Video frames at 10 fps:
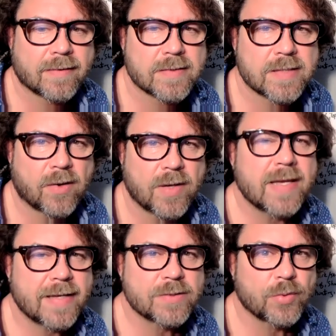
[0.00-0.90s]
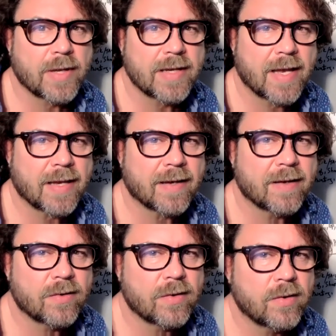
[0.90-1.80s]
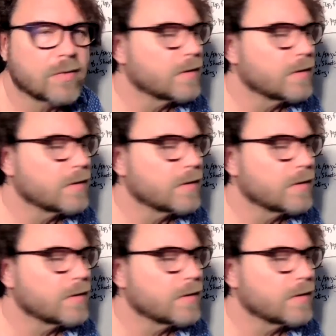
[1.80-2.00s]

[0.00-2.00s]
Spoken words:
So it's really neat. You